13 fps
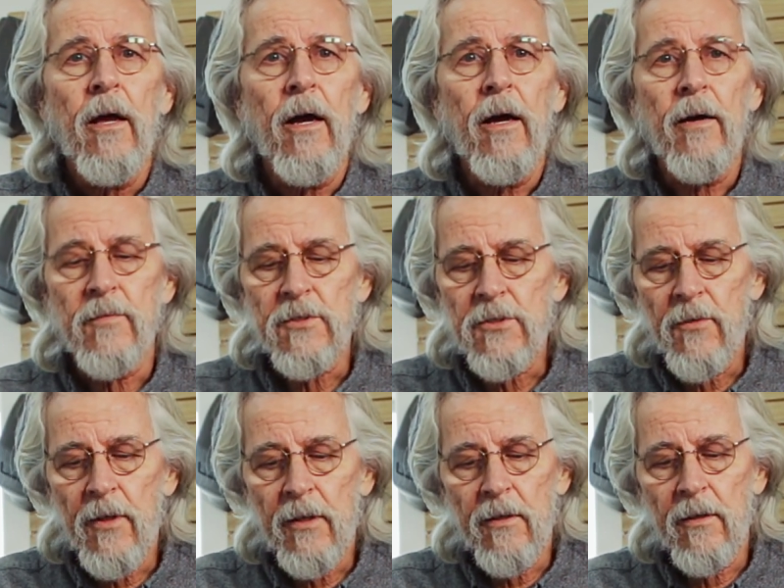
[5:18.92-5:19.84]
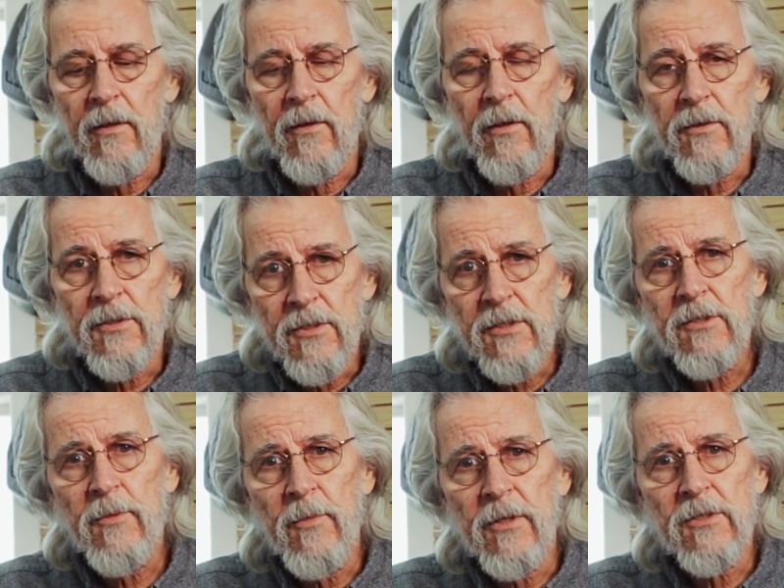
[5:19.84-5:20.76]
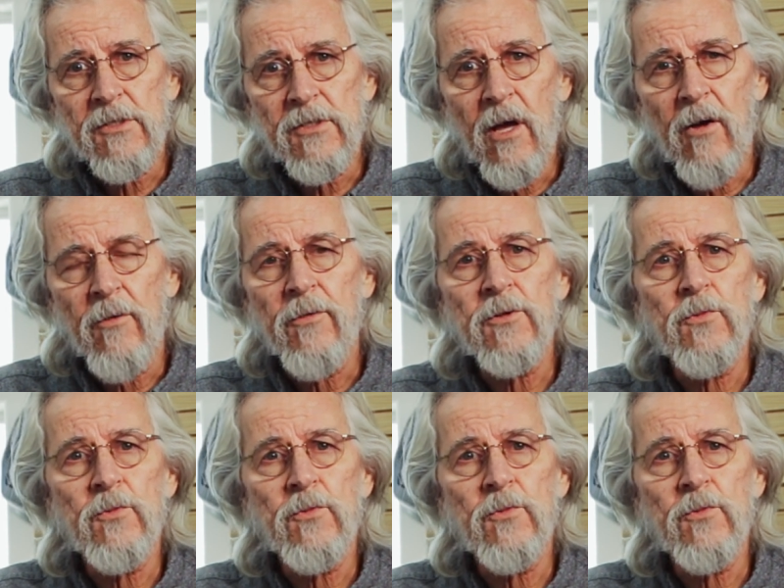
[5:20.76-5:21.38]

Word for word: uh, so that the system itself